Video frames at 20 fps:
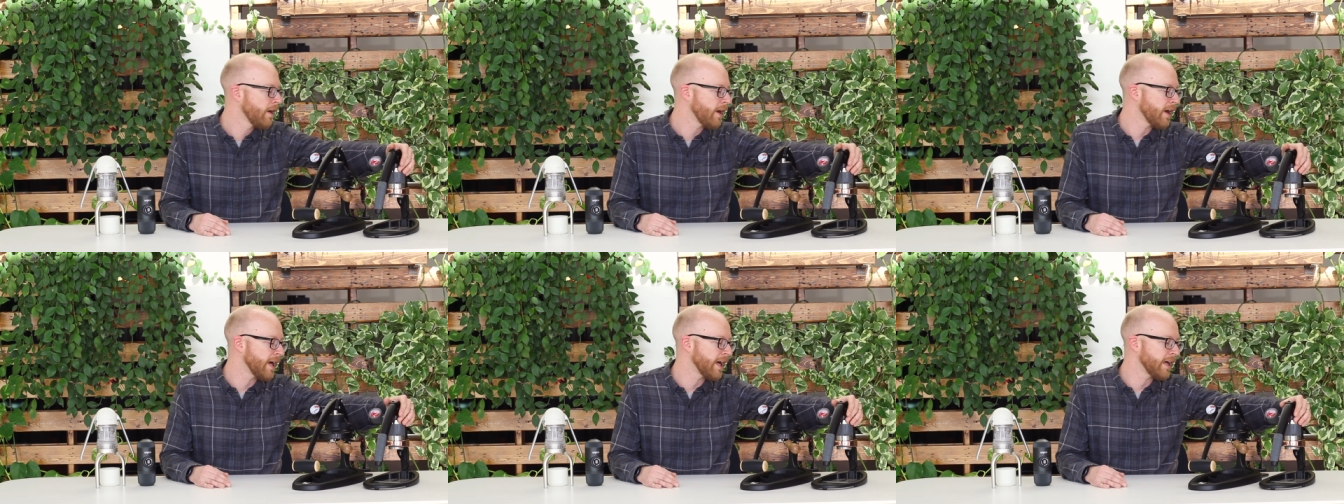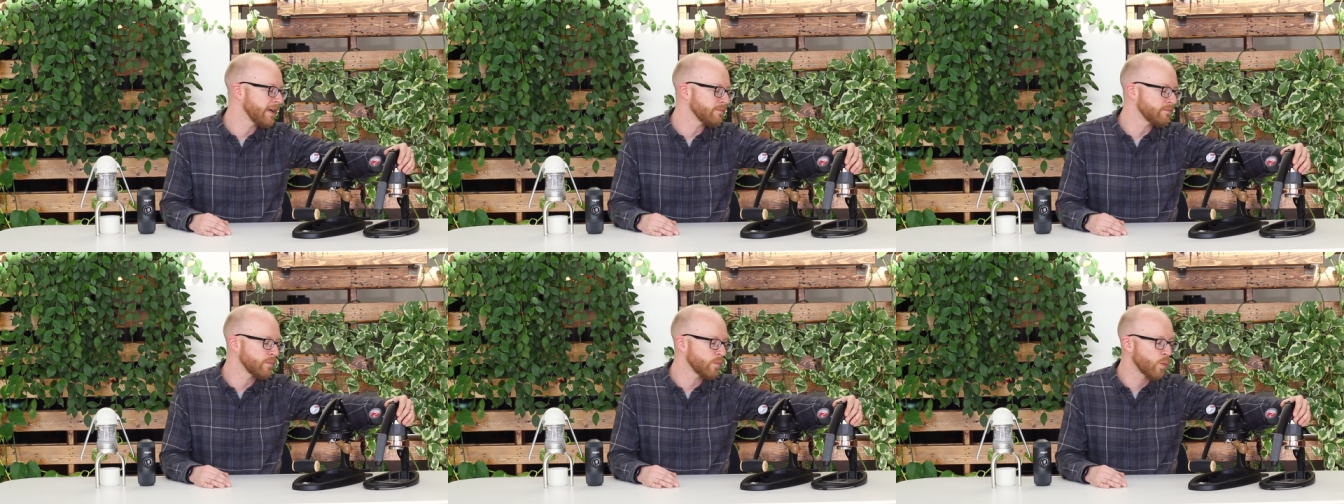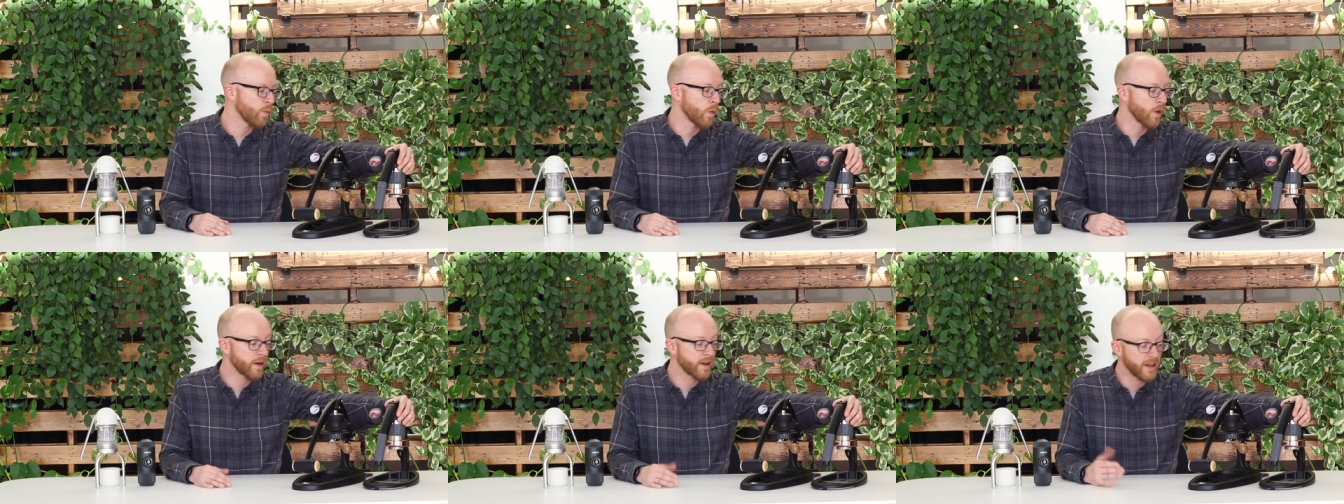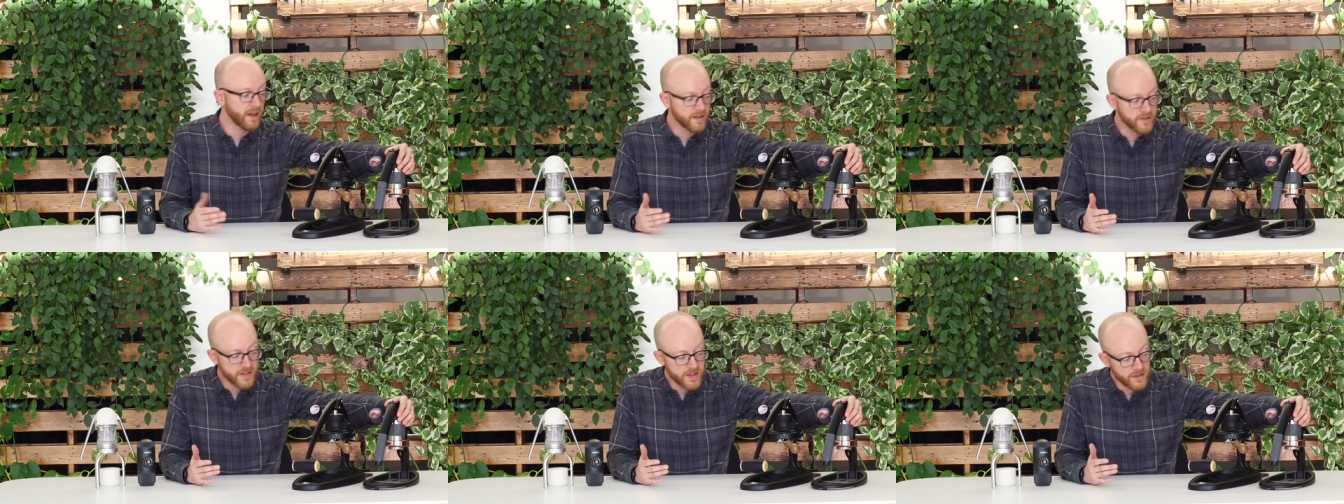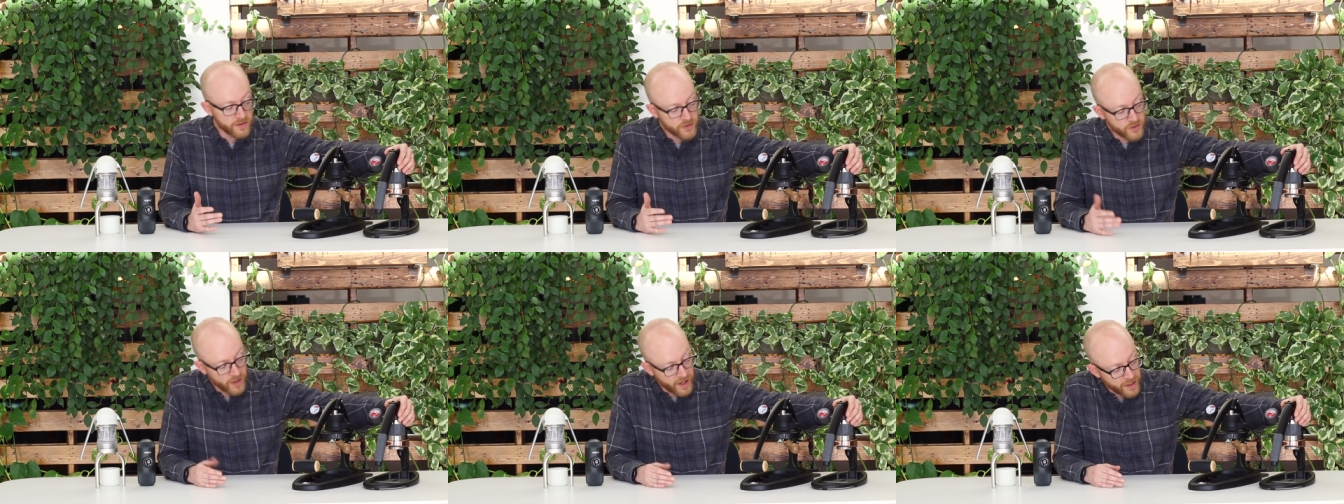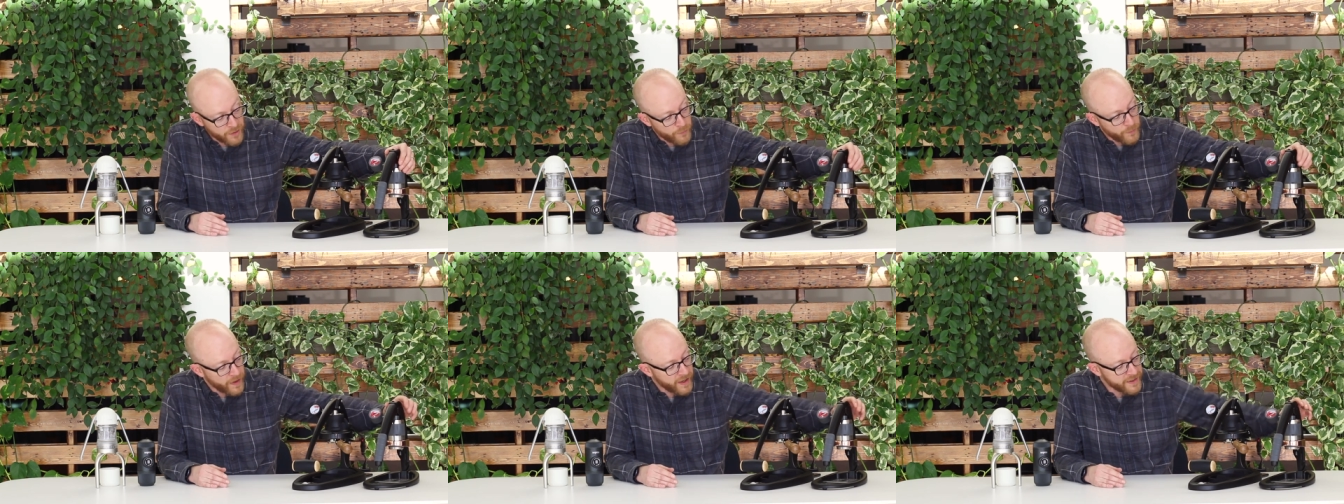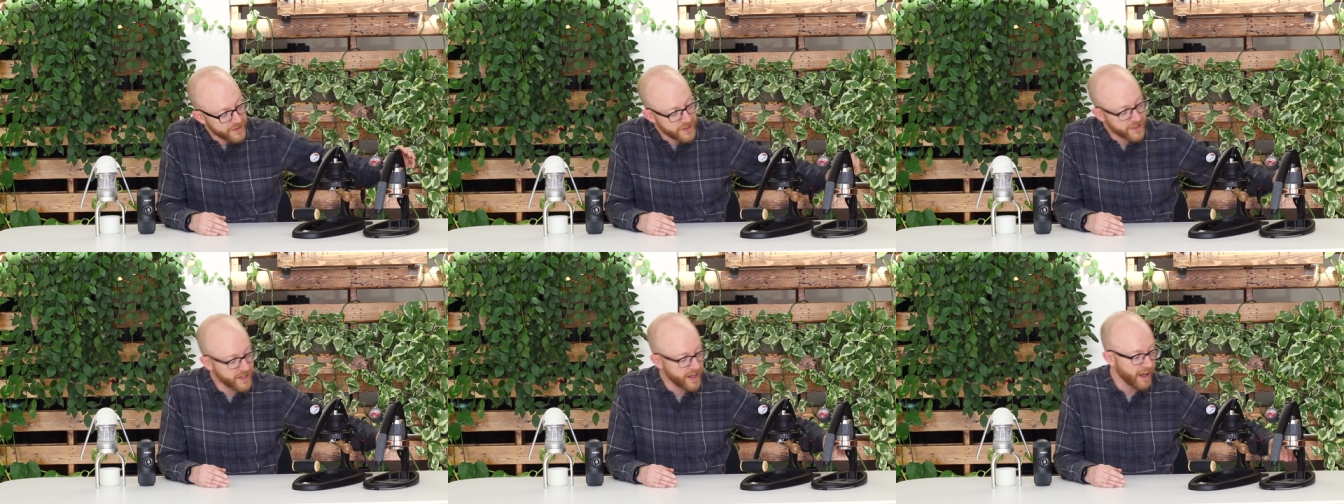Um, working on still trying to find
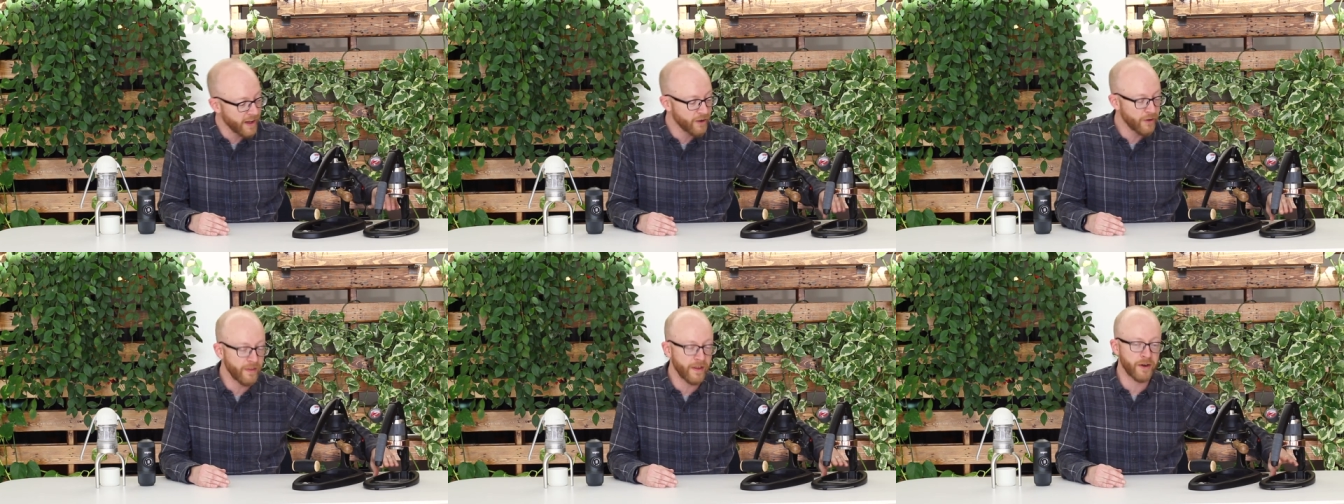a scale